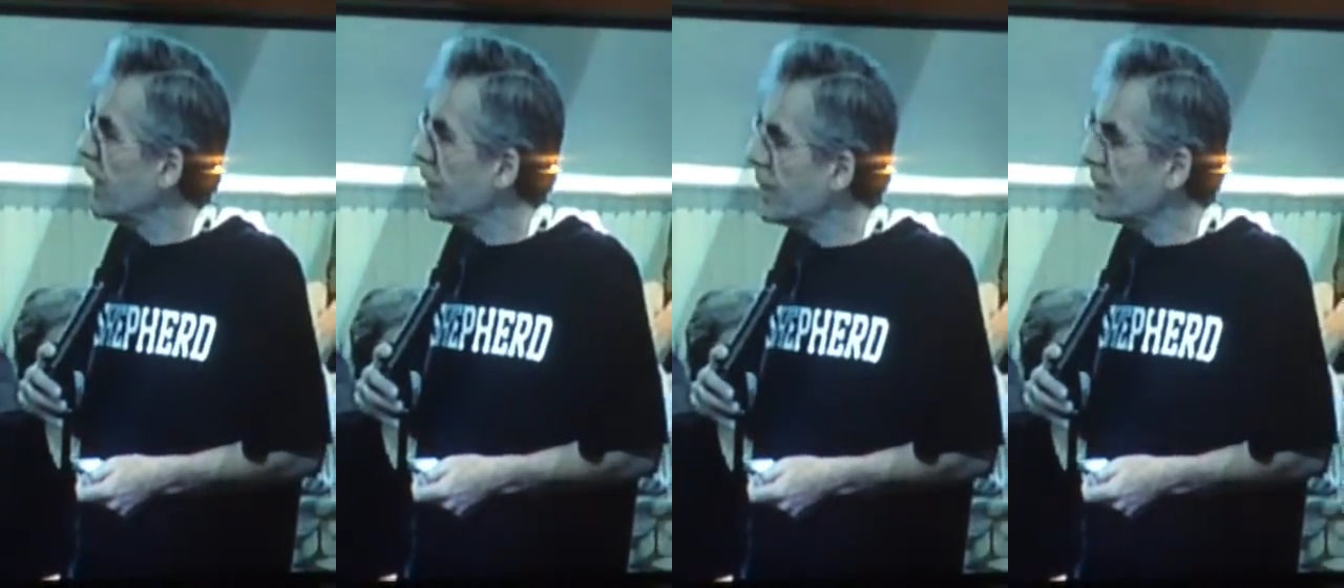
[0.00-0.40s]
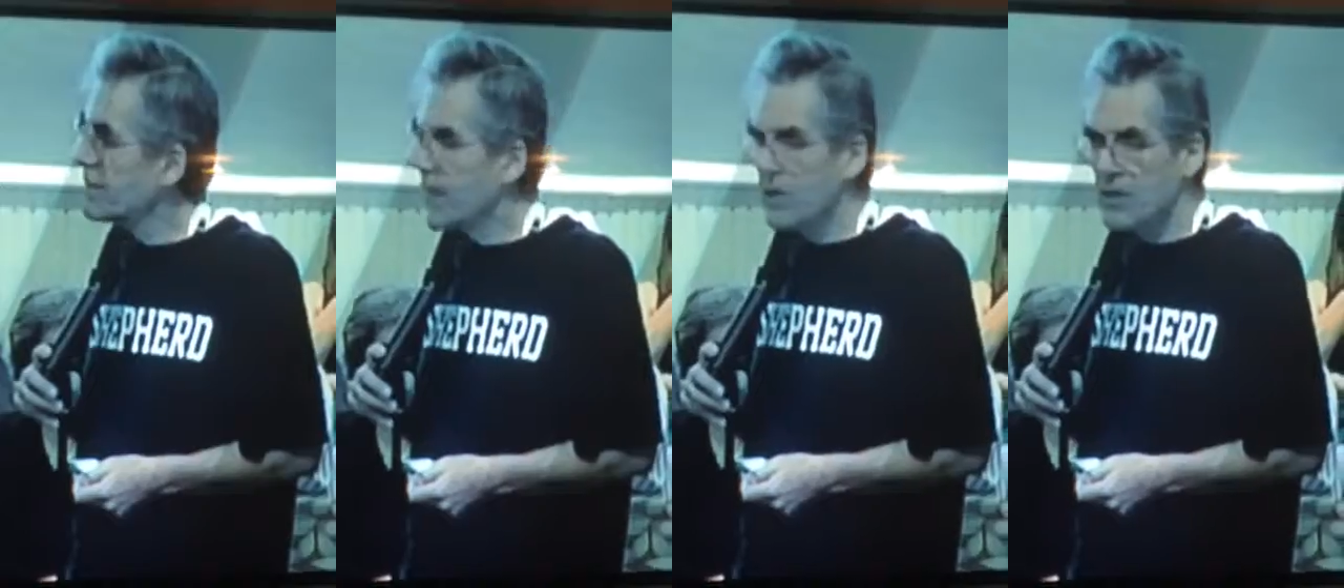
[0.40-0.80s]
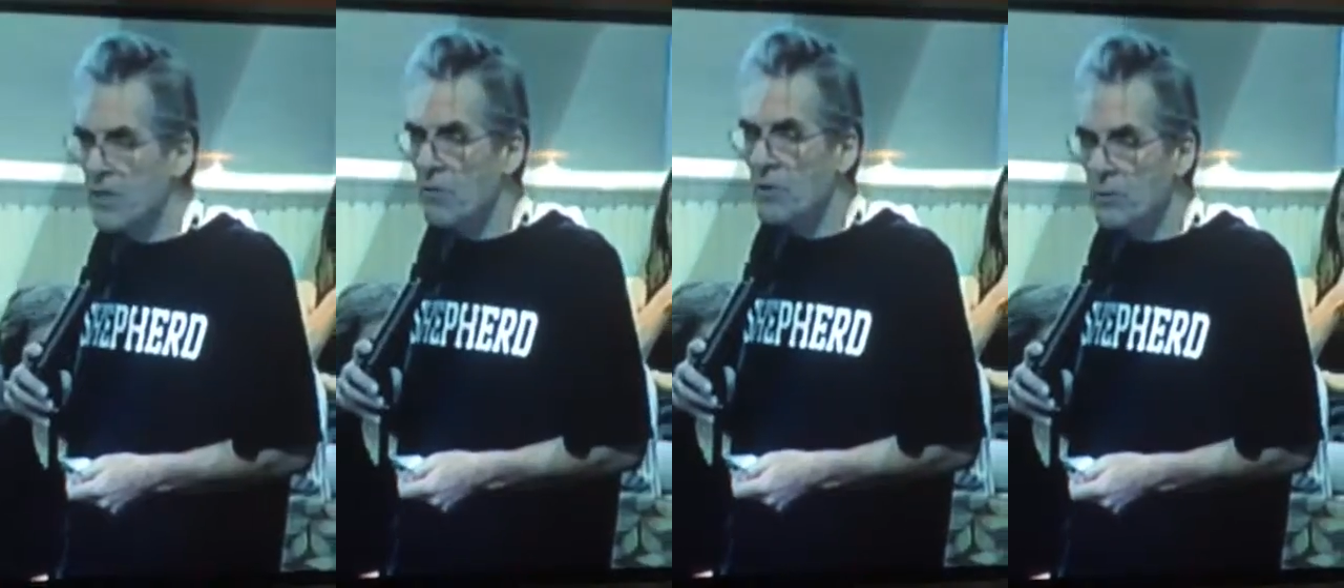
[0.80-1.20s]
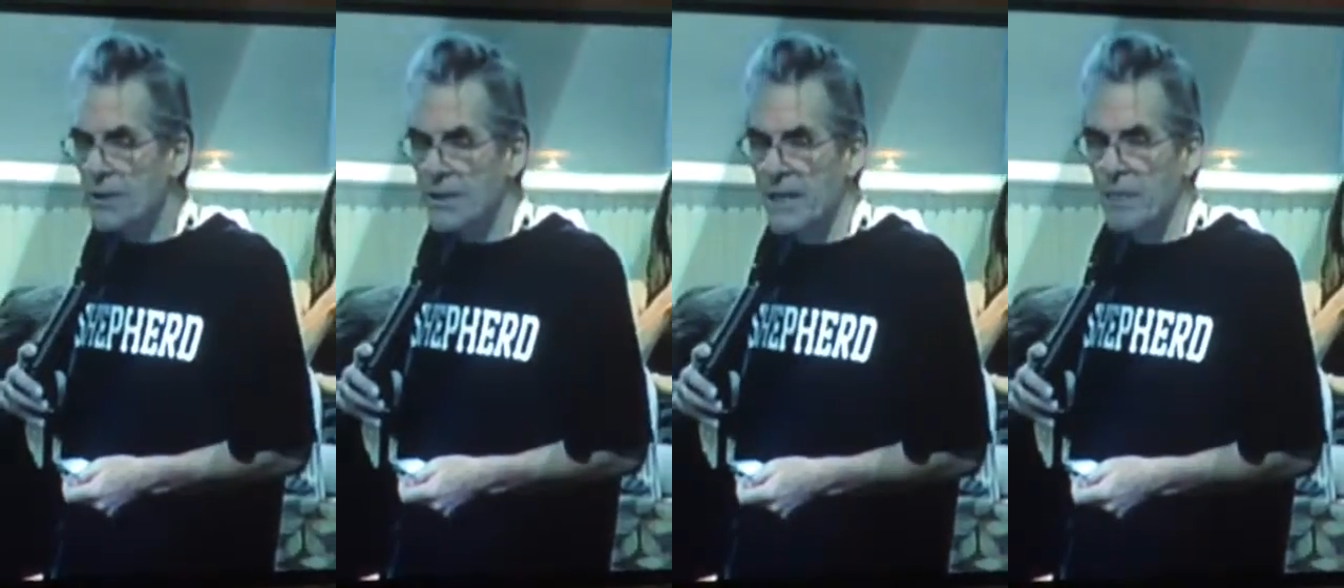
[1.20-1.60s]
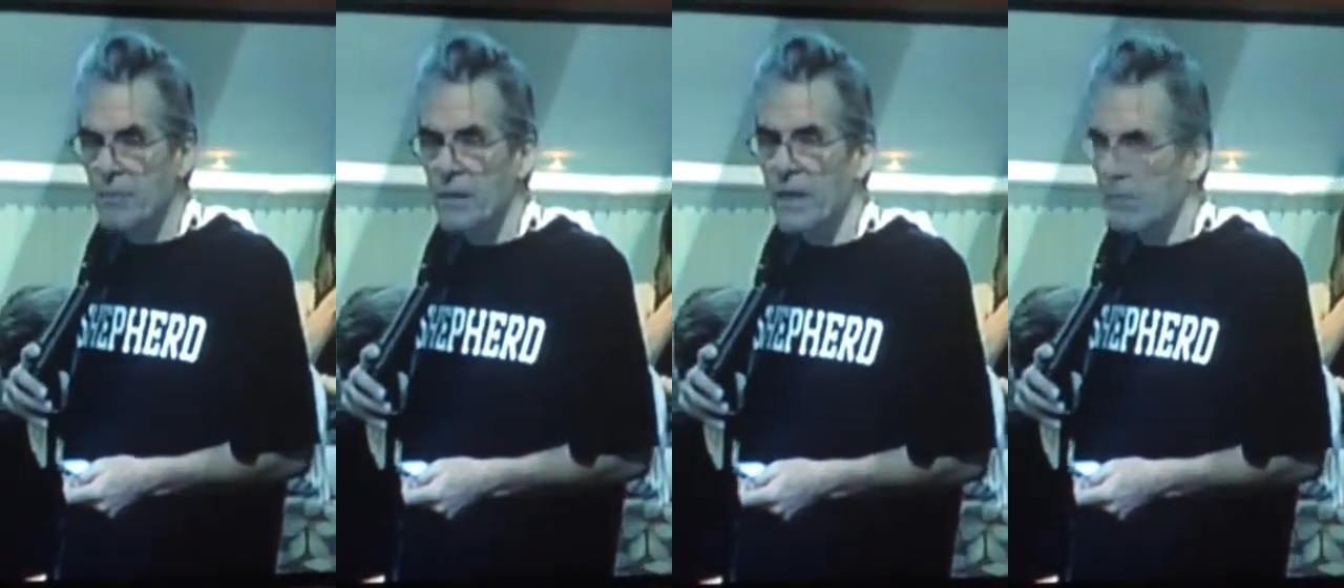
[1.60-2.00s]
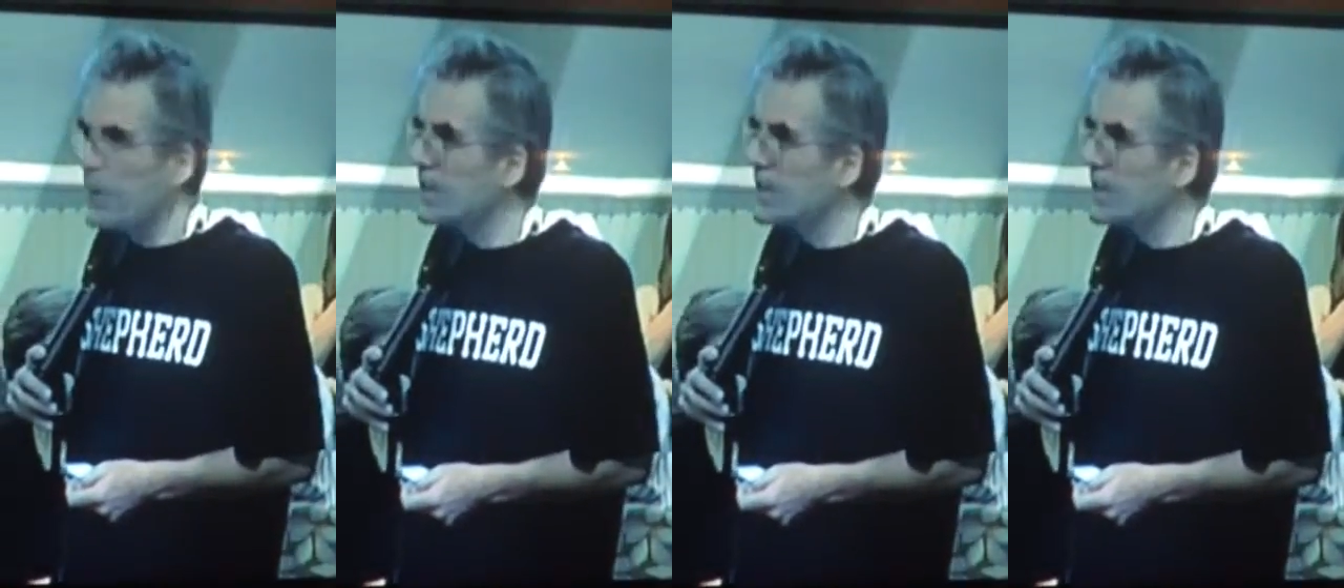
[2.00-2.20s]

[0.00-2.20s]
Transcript: and yet tell someone who's disabled like